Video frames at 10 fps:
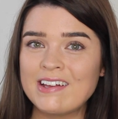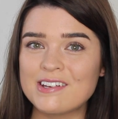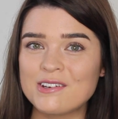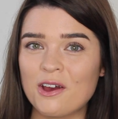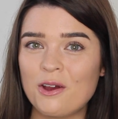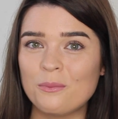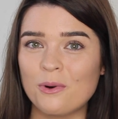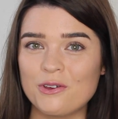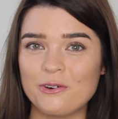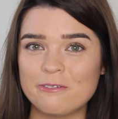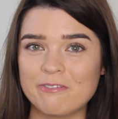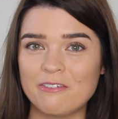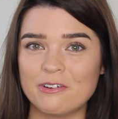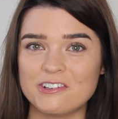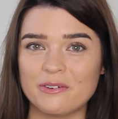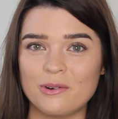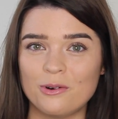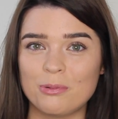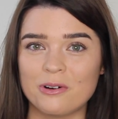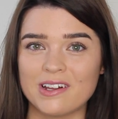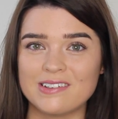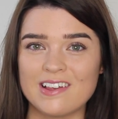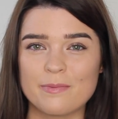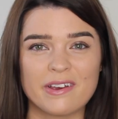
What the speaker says: to know what your favourite do-it-all product is,